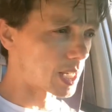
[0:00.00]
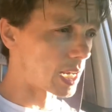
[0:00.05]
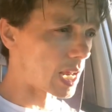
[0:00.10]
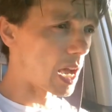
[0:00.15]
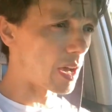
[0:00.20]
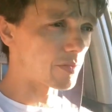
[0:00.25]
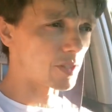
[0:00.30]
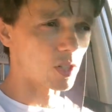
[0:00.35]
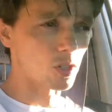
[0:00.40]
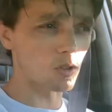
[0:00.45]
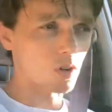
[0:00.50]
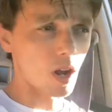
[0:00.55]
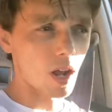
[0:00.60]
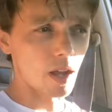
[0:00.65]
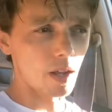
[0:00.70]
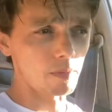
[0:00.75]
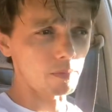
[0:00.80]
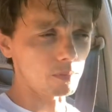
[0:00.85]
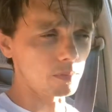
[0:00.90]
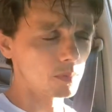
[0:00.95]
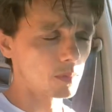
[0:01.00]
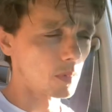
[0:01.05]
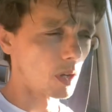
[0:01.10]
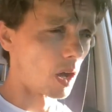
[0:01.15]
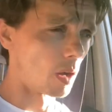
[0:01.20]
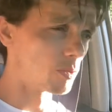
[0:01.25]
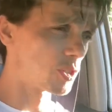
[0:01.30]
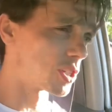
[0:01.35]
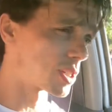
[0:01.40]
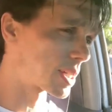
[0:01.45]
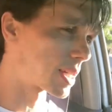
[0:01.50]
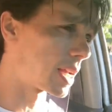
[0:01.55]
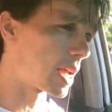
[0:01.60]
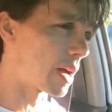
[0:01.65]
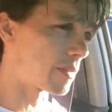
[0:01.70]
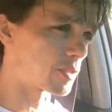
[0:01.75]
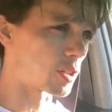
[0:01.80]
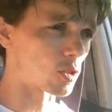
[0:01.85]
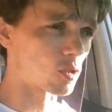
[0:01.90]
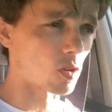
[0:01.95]
going to have to try... I'm just gonna
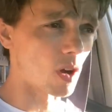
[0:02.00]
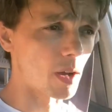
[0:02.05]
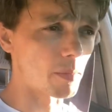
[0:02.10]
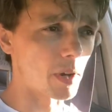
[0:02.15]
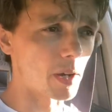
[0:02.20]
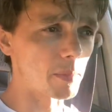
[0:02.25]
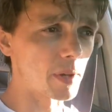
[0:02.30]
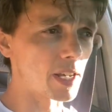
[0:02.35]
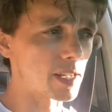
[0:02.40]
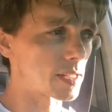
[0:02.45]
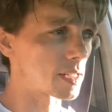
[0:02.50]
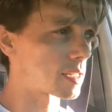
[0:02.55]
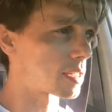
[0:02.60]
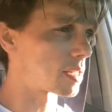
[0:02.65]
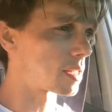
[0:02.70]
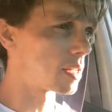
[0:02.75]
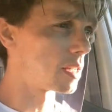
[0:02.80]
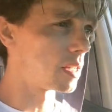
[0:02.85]
have to try my best.